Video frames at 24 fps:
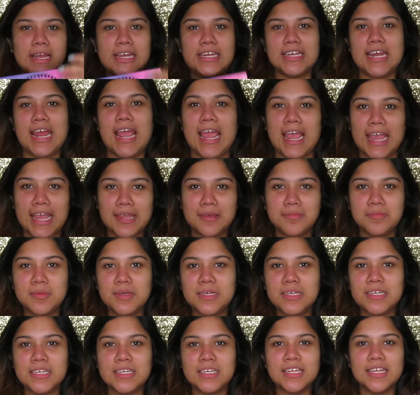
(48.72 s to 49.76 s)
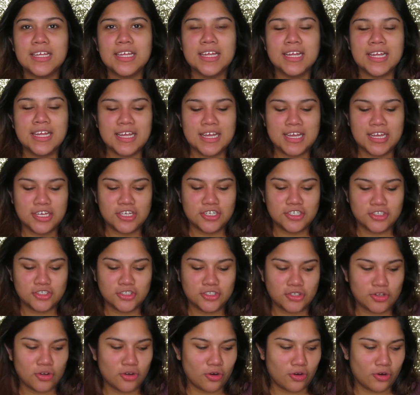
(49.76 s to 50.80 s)
my name,
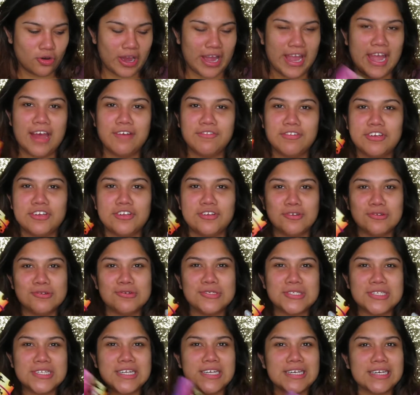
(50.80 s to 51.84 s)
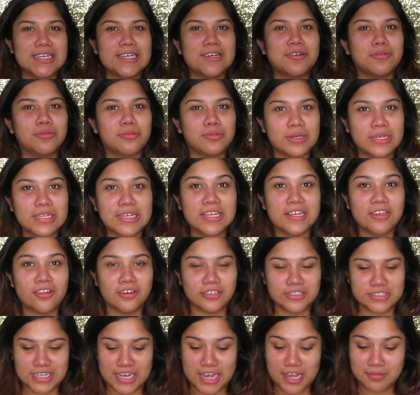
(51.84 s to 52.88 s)
so I haven't used it in a really
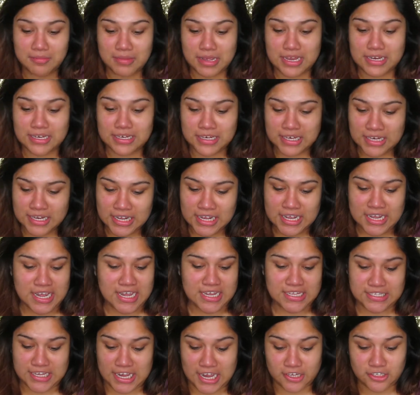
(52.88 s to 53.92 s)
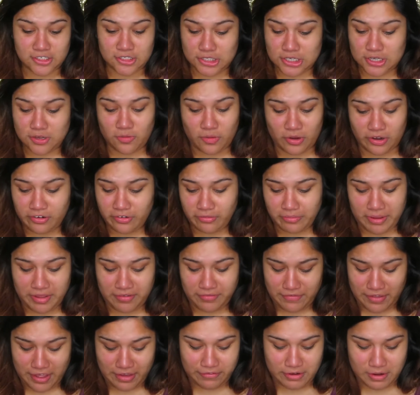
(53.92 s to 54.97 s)
long time, and it's actually one of my
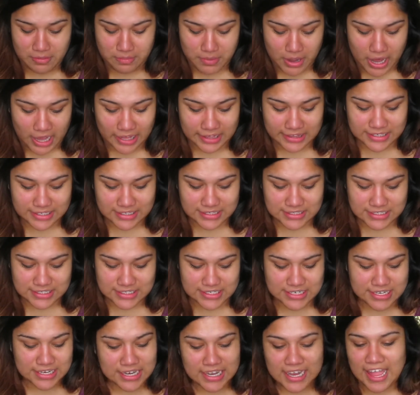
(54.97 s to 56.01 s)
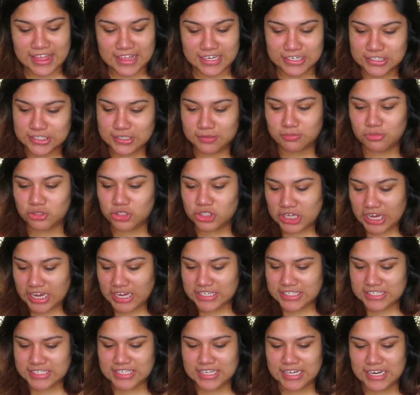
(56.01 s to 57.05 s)
favorite palettes, and there's some
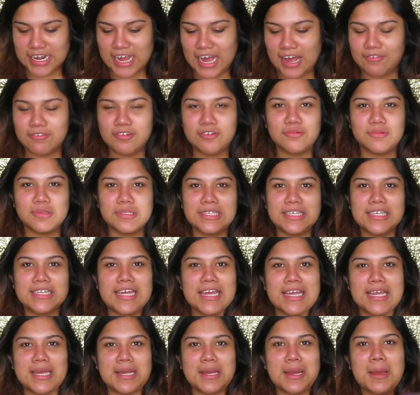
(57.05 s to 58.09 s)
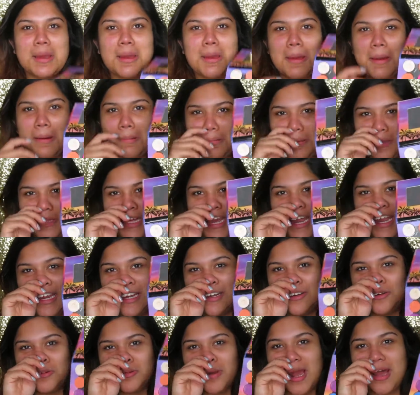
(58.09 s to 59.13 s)
shades that I haven't really like played
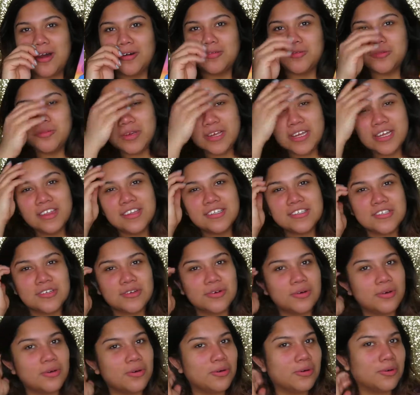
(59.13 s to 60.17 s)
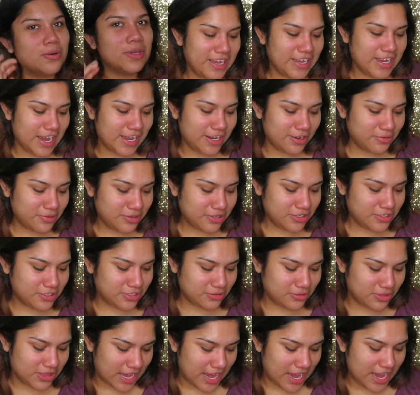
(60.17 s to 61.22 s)
around with, so I kind of want to
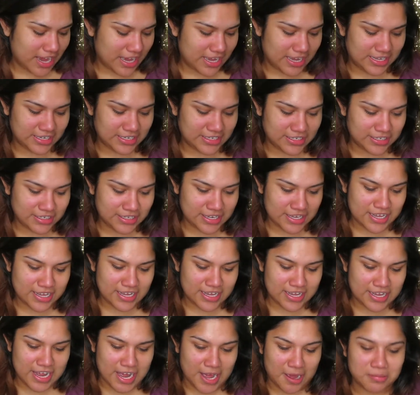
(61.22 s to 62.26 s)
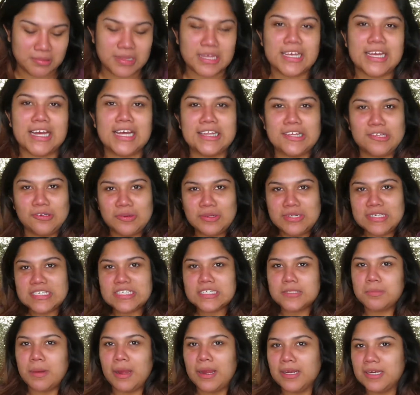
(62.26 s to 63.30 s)
do that. I'm like a little
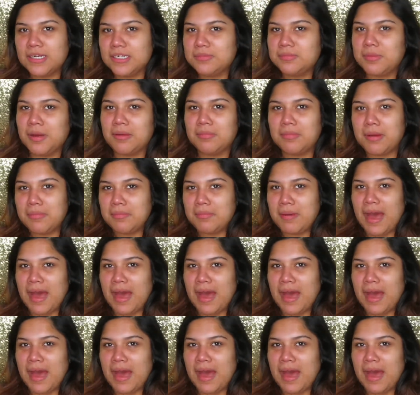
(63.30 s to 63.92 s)
inspired by my